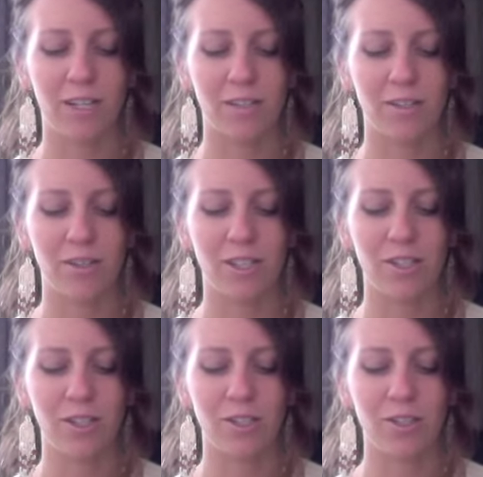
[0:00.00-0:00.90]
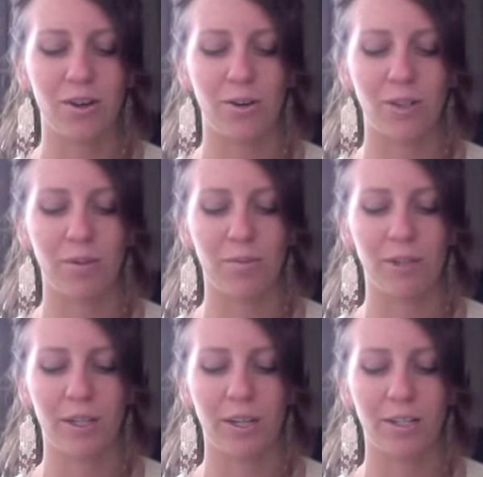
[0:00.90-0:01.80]
so they took a stone and
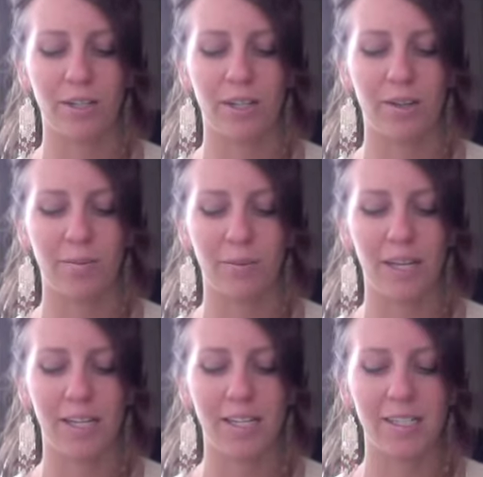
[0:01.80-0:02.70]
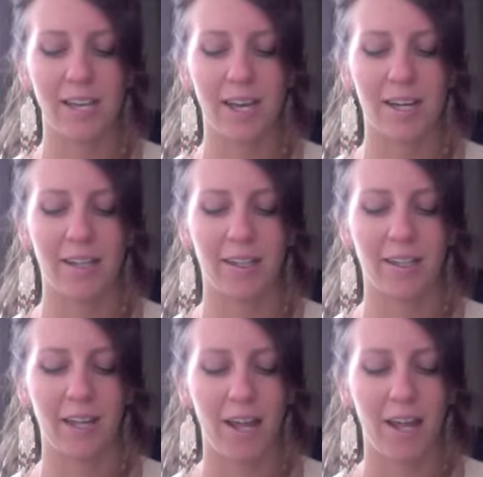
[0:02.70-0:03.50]
put it under him, and he sat on it.